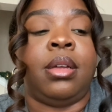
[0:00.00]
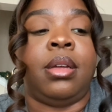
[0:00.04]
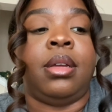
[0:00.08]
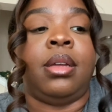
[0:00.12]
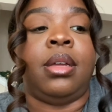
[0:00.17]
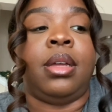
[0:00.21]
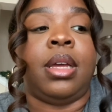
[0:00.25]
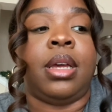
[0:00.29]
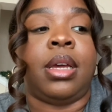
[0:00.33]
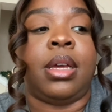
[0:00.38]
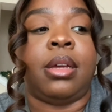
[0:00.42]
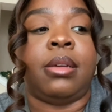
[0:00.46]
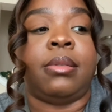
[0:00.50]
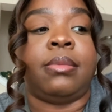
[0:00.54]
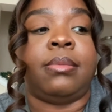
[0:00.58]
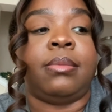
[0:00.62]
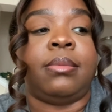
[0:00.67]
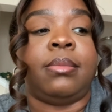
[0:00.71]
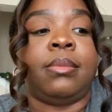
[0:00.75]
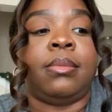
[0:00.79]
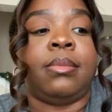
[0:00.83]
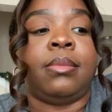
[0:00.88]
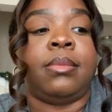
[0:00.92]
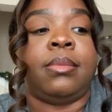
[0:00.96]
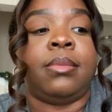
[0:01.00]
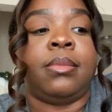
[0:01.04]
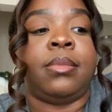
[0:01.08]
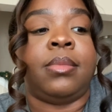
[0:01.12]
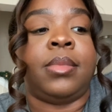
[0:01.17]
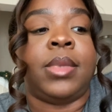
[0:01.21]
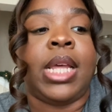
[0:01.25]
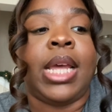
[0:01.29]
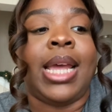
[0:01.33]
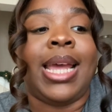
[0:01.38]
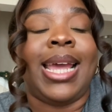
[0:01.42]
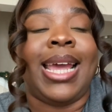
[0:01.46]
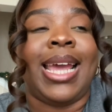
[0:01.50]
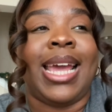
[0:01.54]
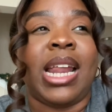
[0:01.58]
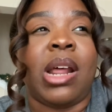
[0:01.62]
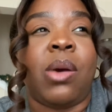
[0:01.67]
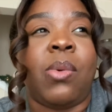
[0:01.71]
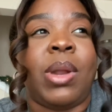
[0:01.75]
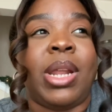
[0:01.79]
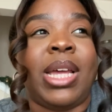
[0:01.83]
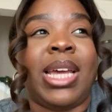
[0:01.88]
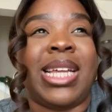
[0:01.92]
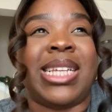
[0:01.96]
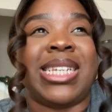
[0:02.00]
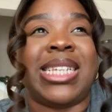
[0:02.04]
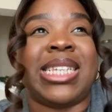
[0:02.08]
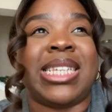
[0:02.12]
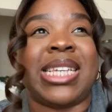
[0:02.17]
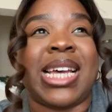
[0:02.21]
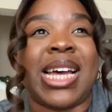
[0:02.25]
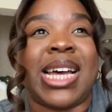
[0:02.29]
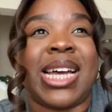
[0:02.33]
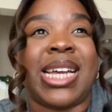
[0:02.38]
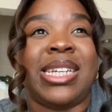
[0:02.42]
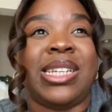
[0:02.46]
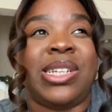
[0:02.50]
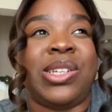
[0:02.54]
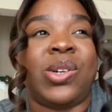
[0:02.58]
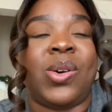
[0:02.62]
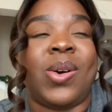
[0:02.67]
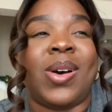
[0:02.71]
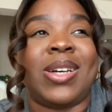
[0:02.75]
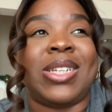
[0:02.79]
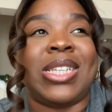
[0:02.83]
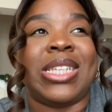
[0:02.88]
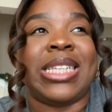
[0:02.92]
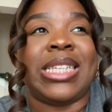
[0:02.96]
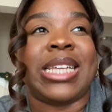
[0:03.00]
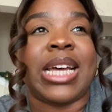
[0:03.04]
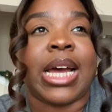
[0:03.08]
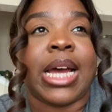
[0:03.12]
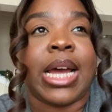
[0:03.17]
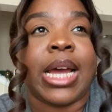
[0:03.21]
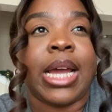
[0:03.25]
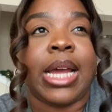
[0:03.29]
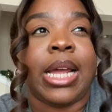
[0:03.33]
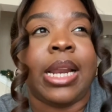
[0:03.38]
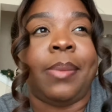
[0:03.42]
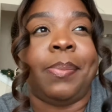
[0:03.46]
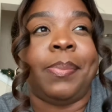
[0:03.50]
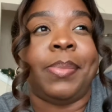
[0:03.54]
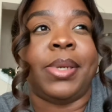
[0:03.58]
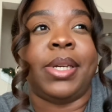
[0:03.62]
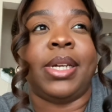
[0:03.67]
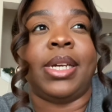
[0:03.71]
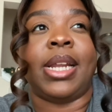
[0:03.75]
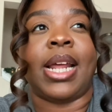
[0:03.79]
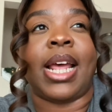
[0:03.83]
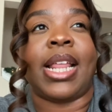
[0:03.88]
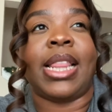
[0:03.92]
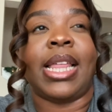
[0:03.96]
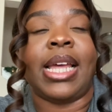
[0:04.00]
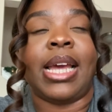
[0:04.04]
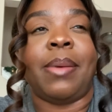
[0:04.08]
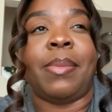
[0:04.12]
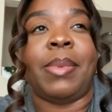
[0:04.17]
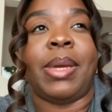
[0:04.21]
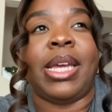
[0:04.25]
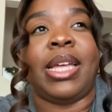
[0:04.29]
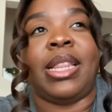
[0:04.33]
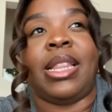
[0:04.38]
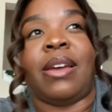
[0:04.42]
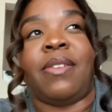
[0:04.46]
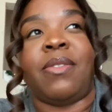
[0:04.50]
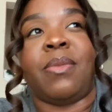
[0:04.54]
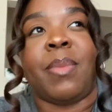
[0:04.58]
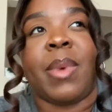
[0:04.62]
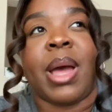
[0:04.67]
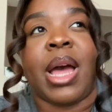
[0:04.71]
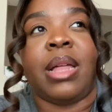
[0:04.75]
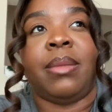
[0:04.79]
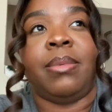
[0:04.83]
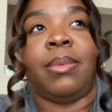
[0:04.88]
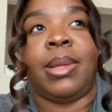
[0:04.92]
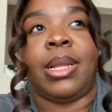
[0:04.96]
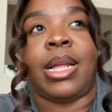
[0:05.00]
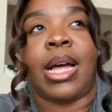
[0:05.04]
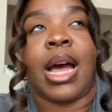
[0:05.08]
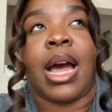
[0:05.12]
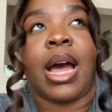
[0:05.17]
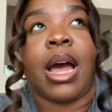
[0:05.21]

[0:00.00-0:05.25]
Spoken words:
Yeah. And I want to get a sign to go outside, but I think I'm going to get that from Hobby Lobby,